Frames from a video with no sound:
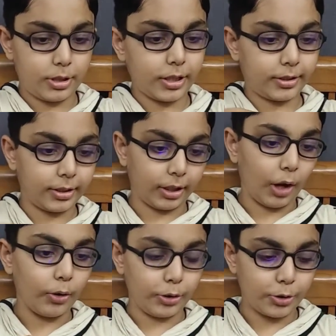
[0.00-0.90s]
This is
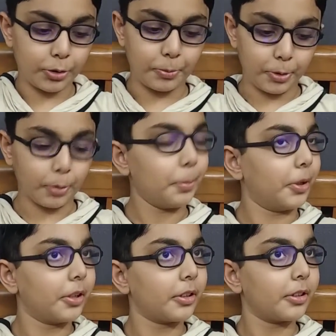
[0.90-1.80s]
how it should be
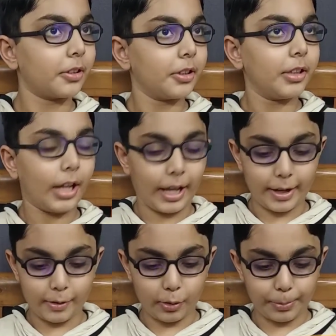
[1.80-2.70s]
opened.
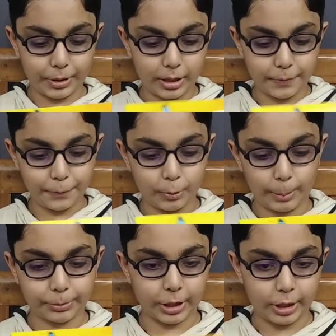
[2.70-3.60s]
I opened it full
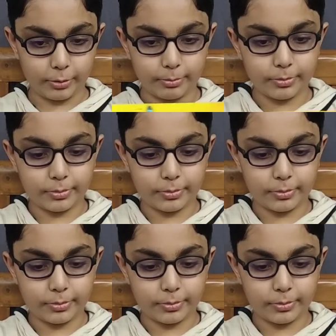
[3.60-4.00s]
upside down.